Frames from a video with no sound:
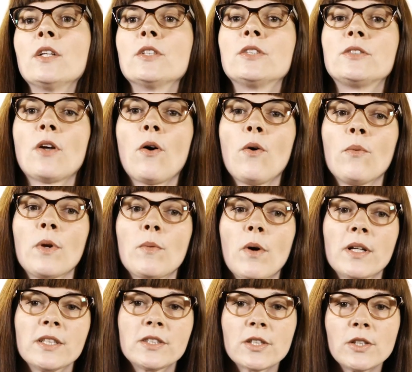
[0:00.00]
So we
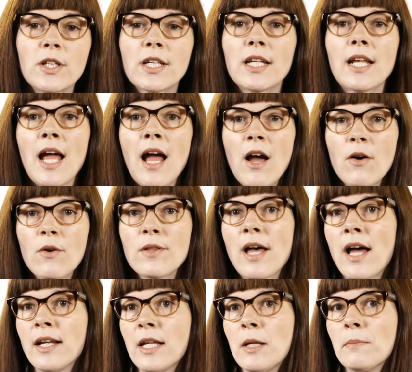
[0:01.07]
wanted to look at how
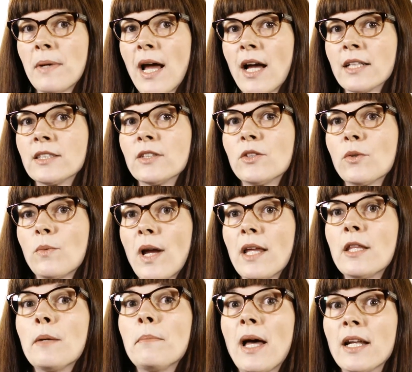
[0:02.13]
that impacted the way
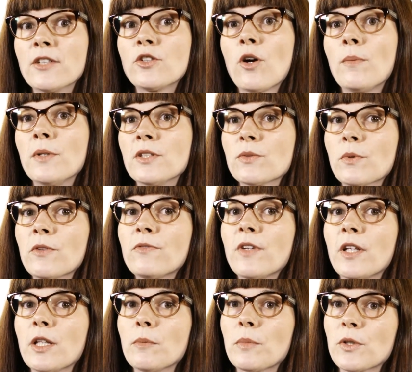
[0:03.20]
that Manitobans were
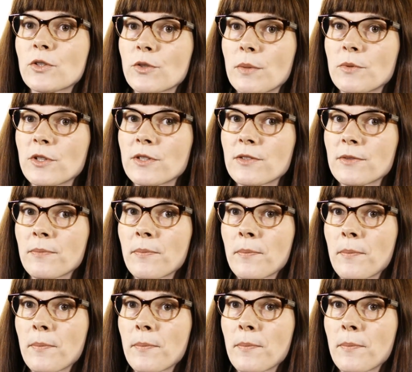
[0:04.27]
filling prescriptions.